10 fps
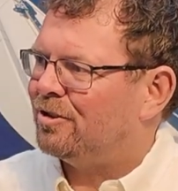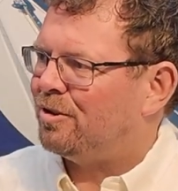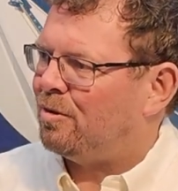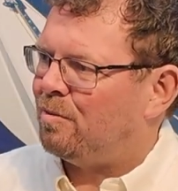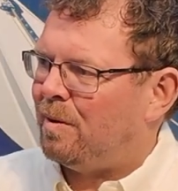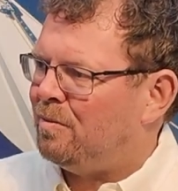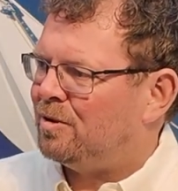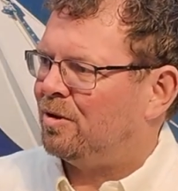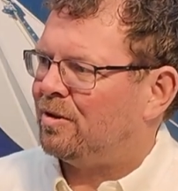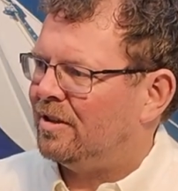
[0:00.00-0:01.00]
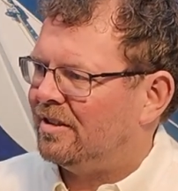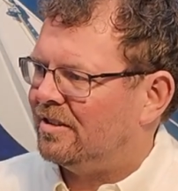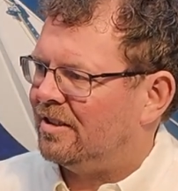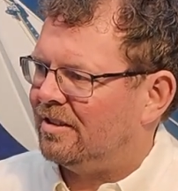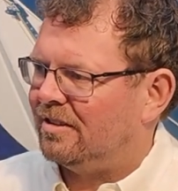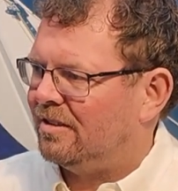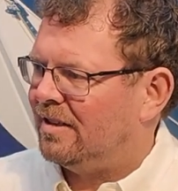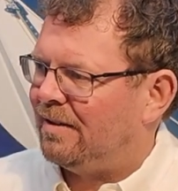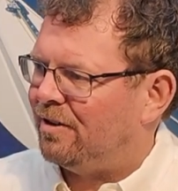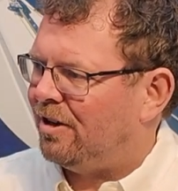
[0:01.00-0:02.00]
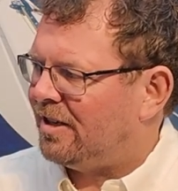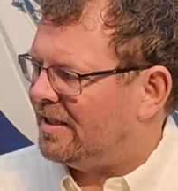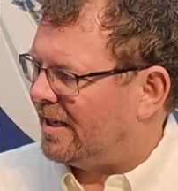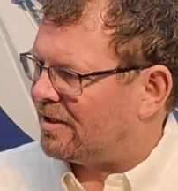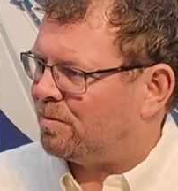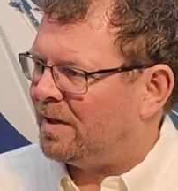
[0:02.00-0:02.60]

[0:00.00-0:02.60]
So when we're talking to naval architects,